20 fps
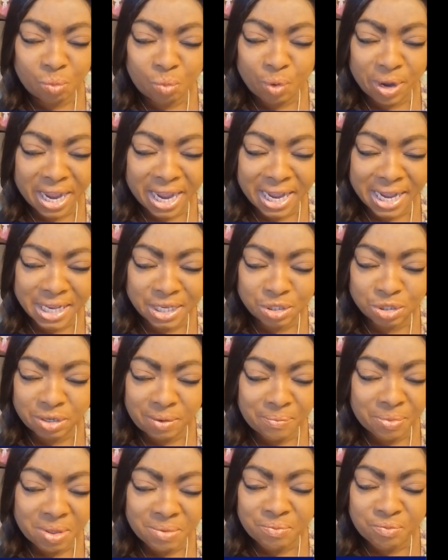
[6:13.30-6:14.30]
winds
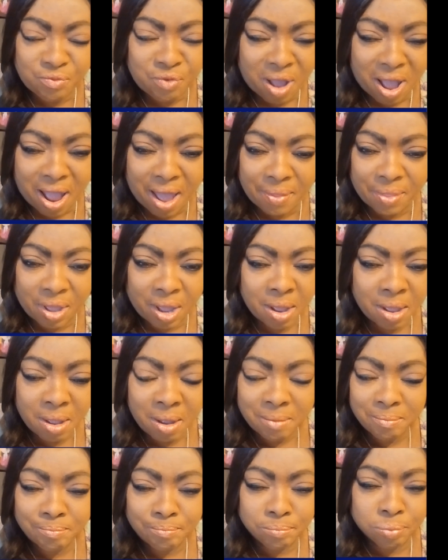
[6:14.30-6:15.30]
of the Father
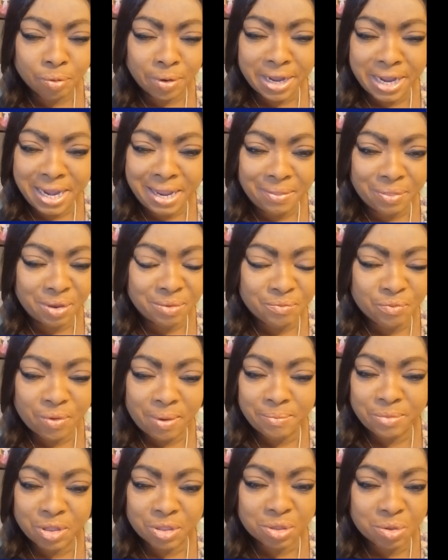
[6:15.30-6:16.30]
breathing
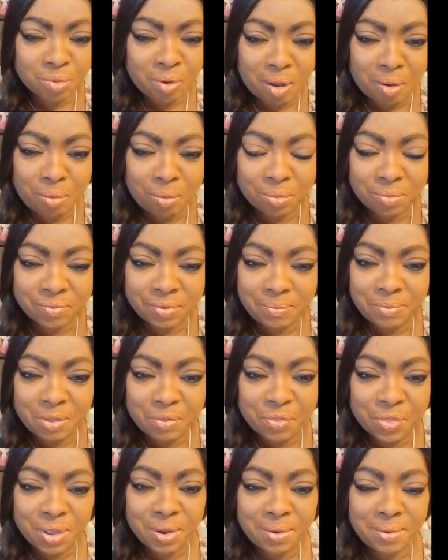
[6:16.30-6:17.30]
from the throne, from the
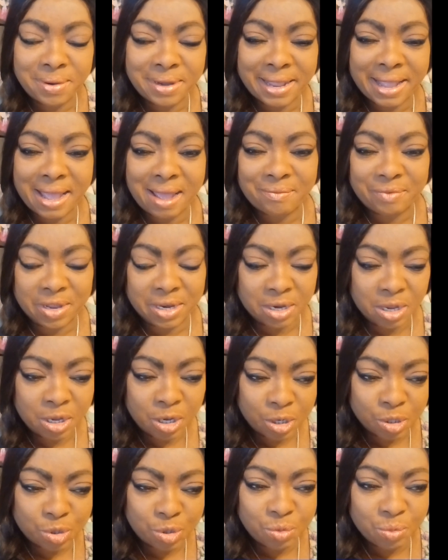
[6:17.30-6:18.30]
third heaven
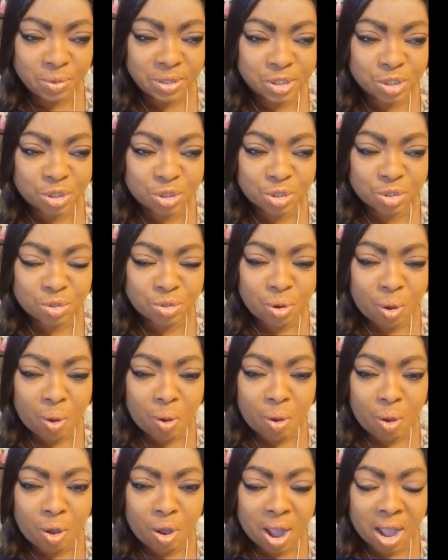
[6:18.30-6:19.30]
to
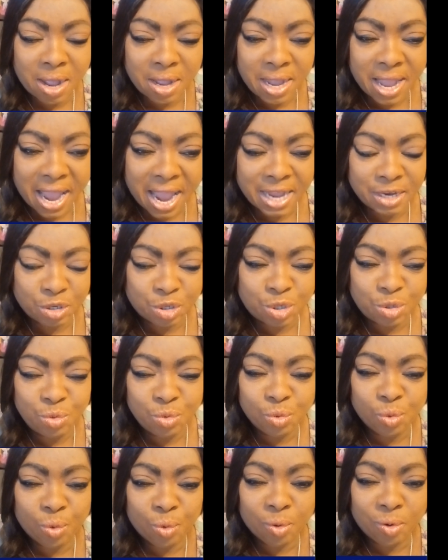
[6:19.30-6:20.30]
restore and
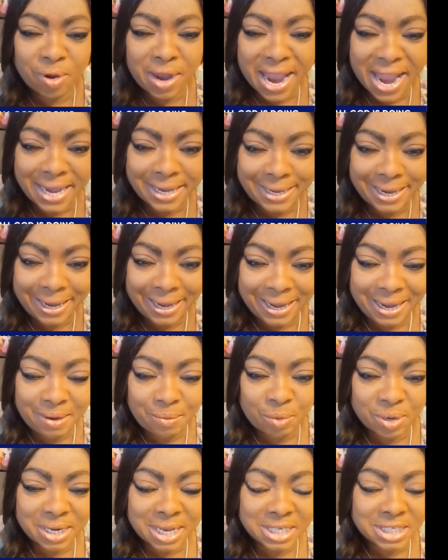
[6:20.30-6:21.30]
to ready,
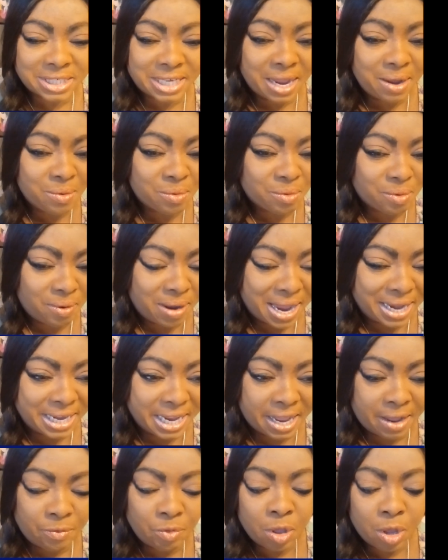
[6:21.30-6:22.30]
when I say
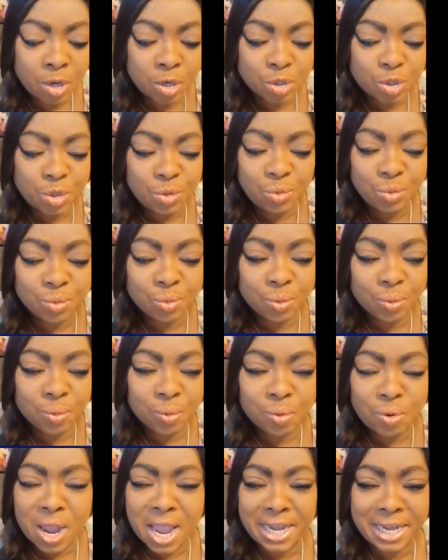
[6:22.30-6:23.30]
ready, to
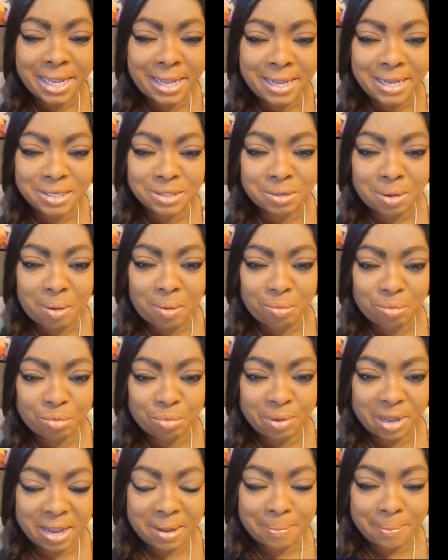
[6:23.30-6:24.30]
ready his own
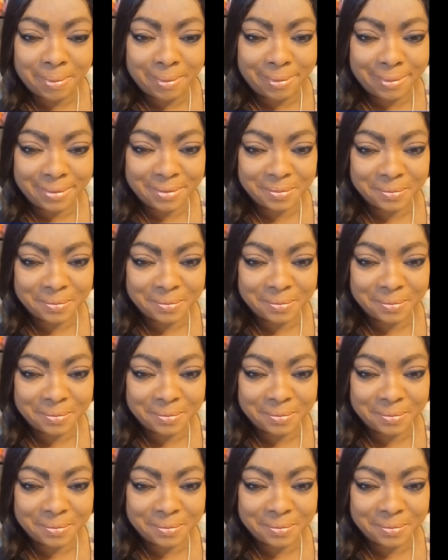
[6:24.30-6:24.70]
people.